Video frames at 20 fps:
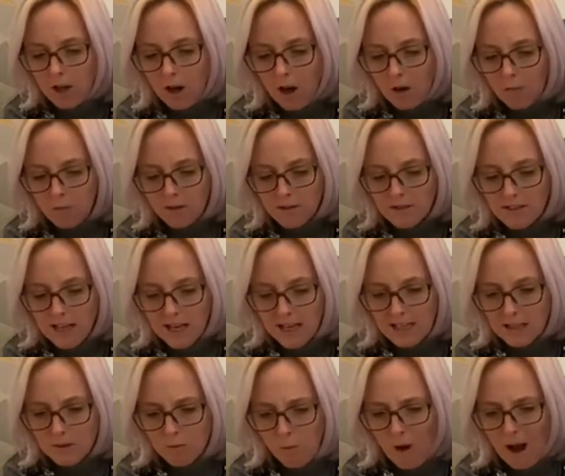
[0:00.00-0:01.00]
on one side
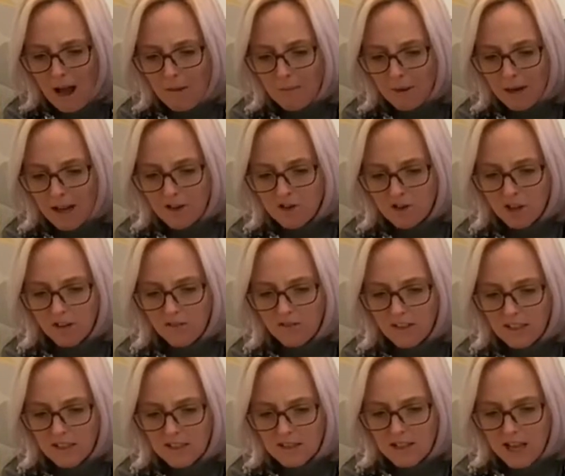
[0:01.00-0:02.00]
it's white, but actually on
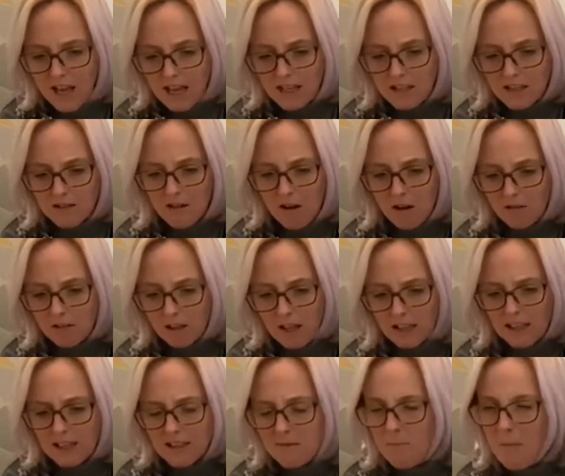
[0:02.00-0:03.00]
this side it's gone
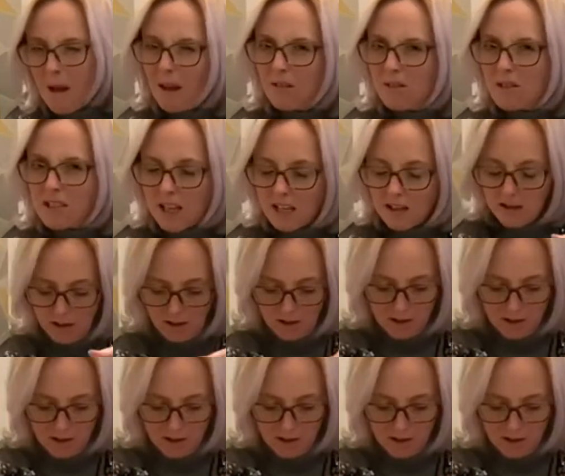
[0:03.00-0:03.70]
like it's melting.